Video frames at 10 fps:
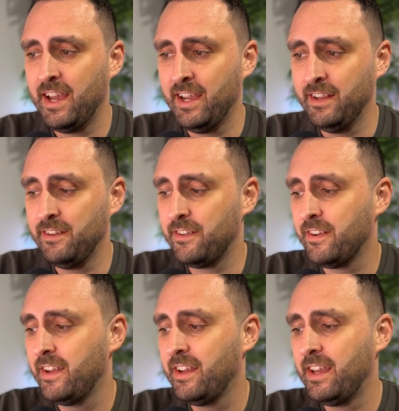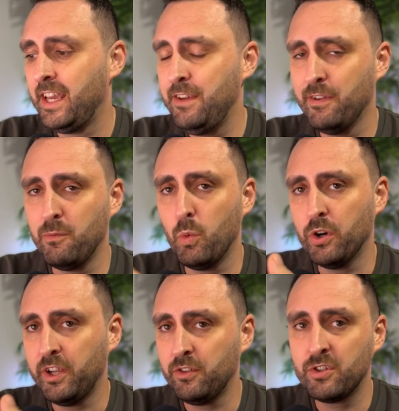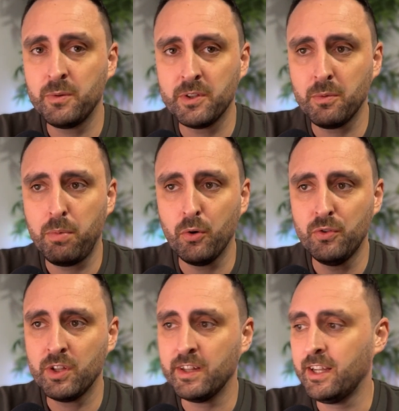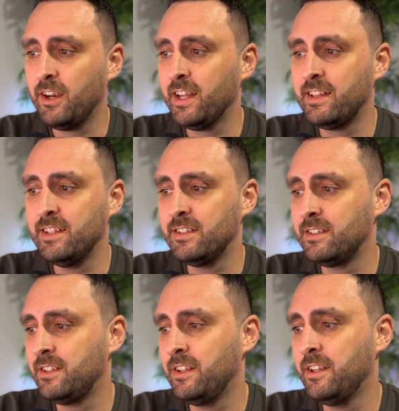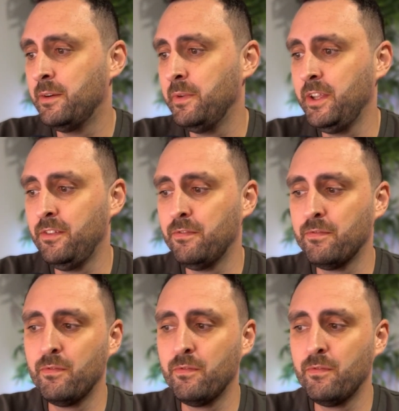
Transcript: And even wanting someone to post something like this, I mean,